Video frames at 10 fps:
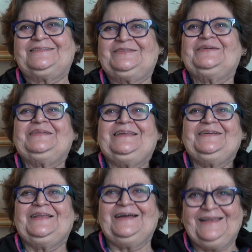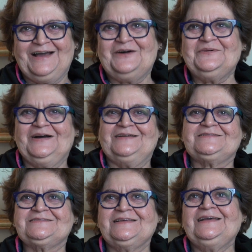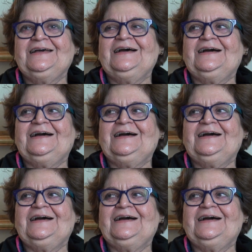So they'll allow us